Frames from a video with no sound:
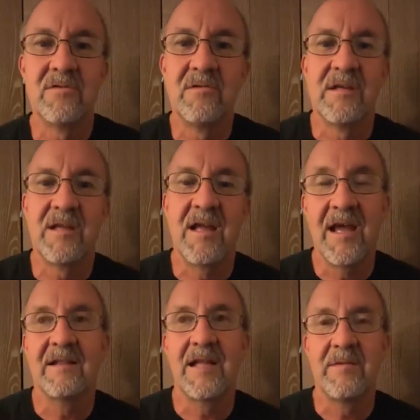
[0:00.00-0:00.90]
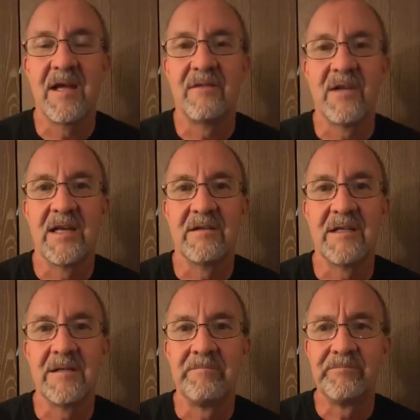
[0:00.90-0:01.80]
do it at Lebanon
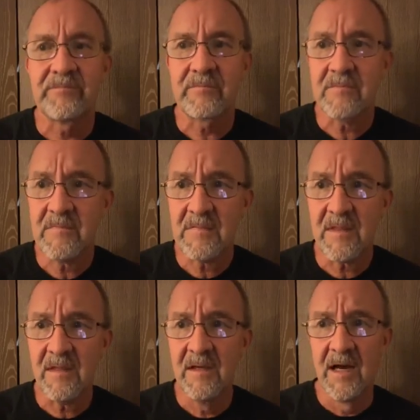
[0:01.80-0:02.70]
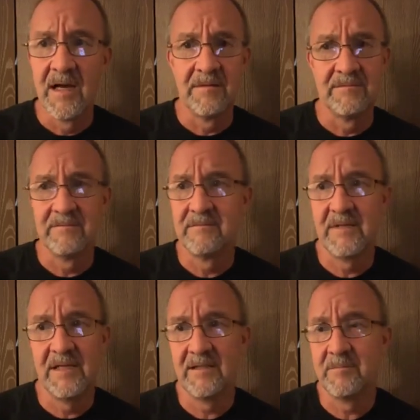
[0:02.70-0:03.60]
Valley.
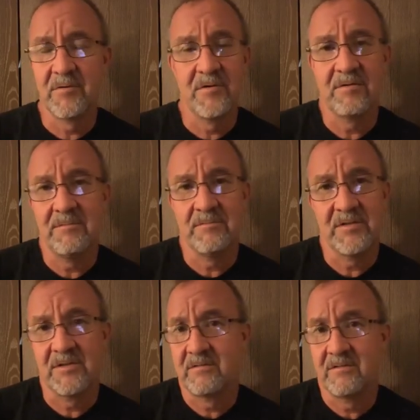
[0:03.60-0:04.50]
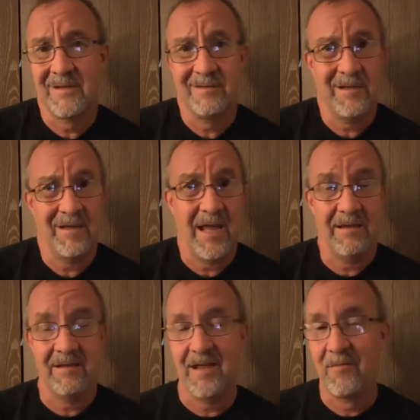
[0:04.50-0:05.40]
And the program
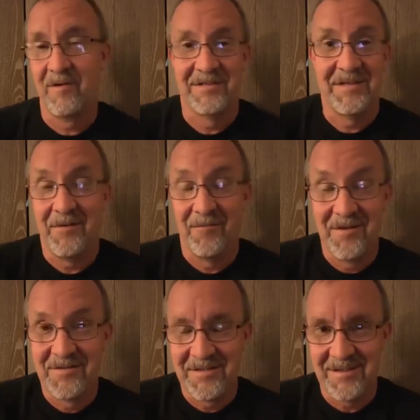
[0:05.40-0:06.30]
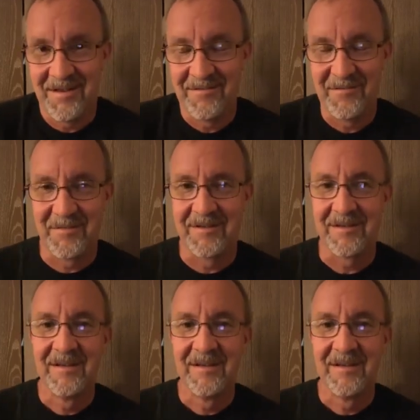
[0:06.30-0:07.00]
I want to say it runs itself, but